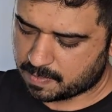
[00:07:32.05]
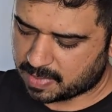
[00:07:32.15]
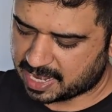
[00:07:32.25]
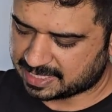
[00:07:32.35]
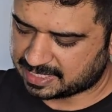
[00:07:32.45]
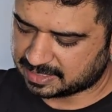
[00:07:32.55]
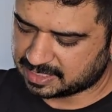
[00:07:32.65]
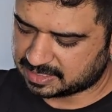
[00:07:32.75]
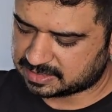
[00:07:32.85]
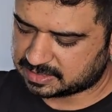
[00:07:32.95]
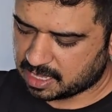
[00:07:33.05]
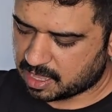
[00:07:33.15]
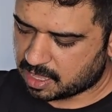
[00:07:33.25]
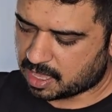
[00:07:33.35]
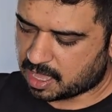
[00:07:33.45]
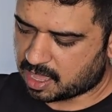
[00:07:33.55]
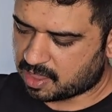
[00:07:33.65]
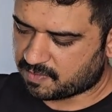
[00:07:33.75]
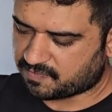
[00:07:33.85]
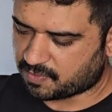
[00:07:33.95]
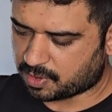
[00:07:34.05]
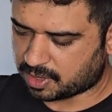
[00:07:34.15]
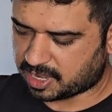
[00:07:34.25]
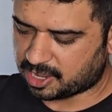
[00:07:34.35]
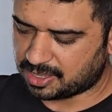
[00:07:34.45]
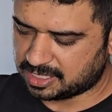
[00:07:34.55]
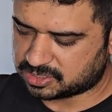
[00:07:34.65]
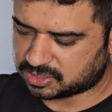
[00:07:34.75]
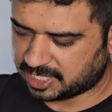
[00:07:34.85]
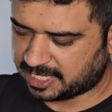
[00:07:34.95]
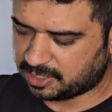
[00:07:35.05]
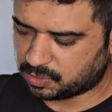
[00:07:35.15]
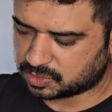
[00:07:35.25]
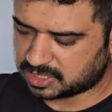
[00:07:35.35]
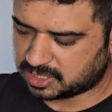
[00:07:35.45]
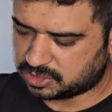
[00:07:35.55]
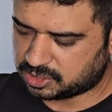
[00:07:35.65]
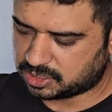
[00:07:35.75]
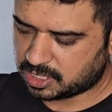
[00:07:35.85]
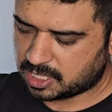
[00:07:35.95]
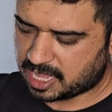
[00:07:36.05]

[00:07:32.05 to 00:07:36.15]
but I think this for regular street usage